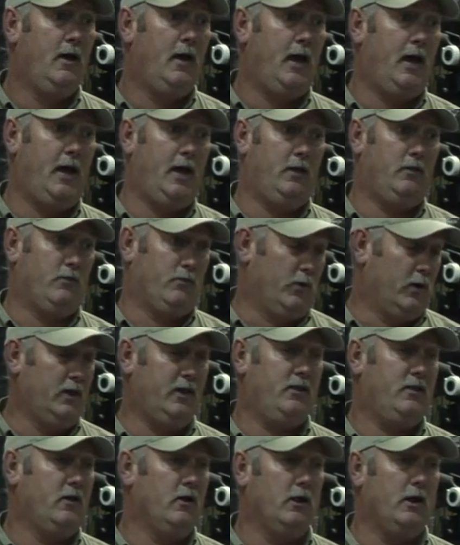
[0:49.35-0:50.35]
and
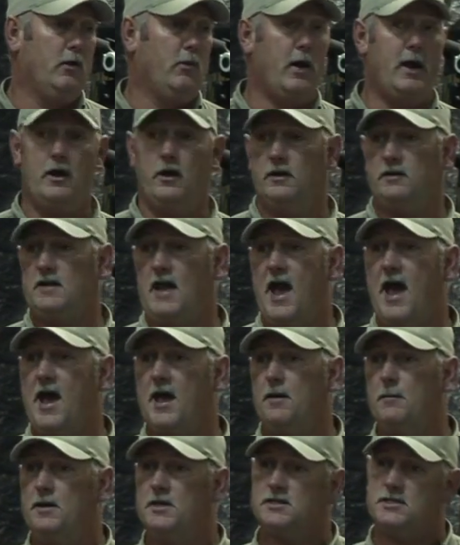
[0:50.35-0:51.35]
really the only way to
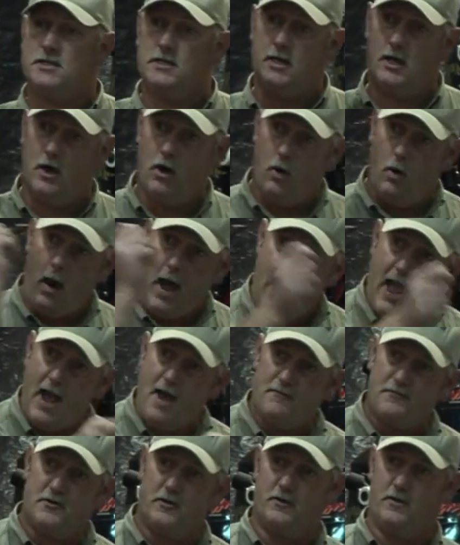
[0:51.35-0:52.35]
attack them is to go
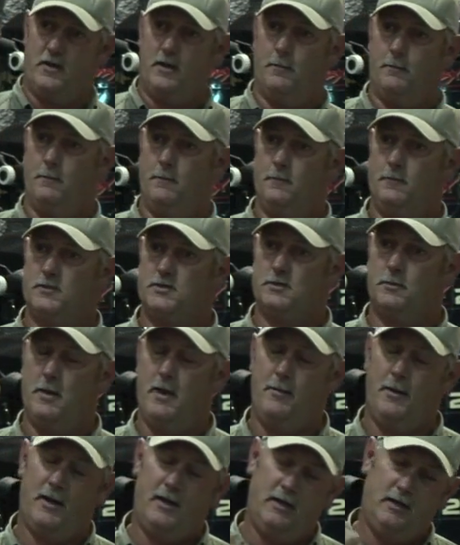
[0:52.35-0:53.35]
after them. So
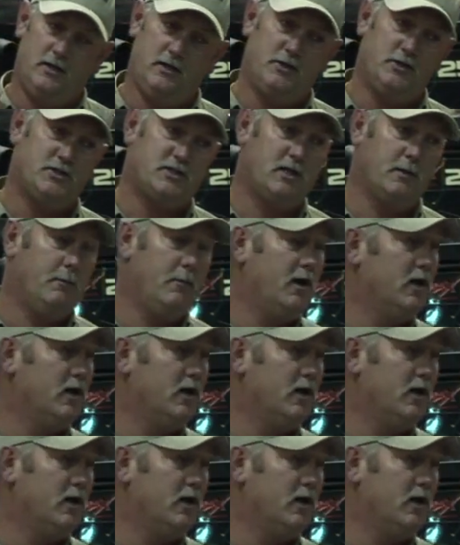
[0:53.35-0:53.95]
maybe I need to do something